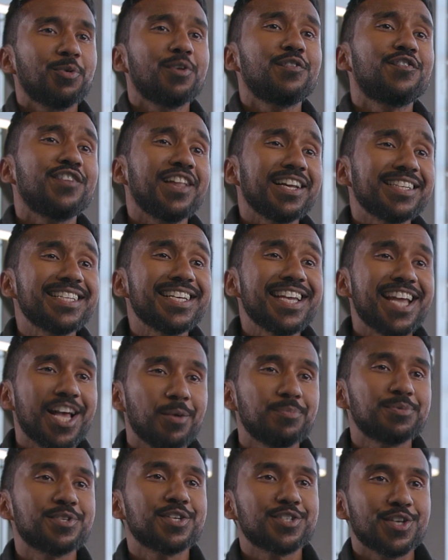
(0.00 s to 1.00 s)
Reflecting
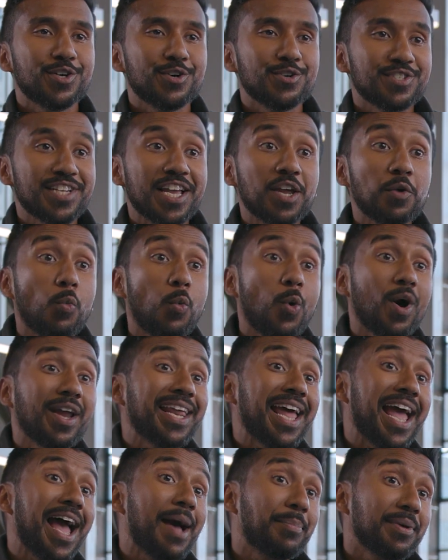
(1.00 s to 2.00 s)
helps us understand what
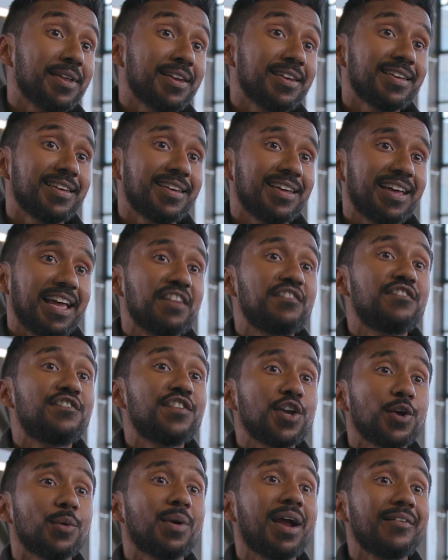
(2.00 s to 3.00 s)
happened and
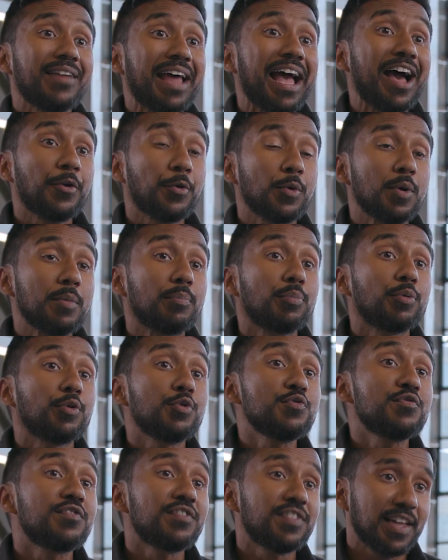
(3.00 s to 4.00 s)
figure out how to
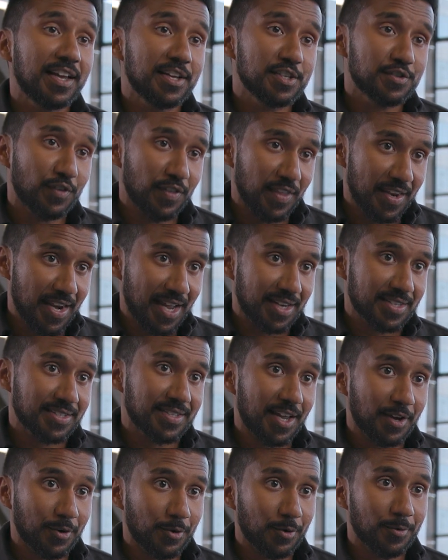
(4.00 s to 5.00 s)
improve things for the next
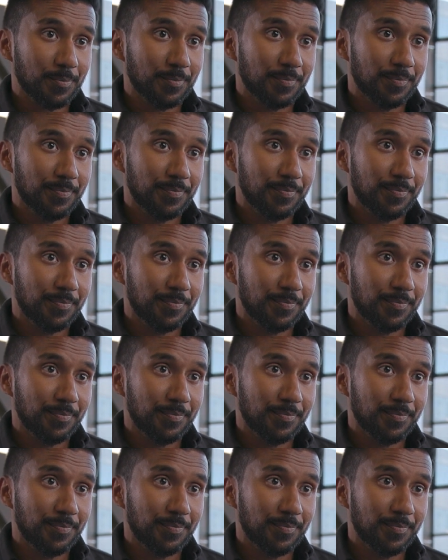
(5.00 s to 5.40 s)
cycle.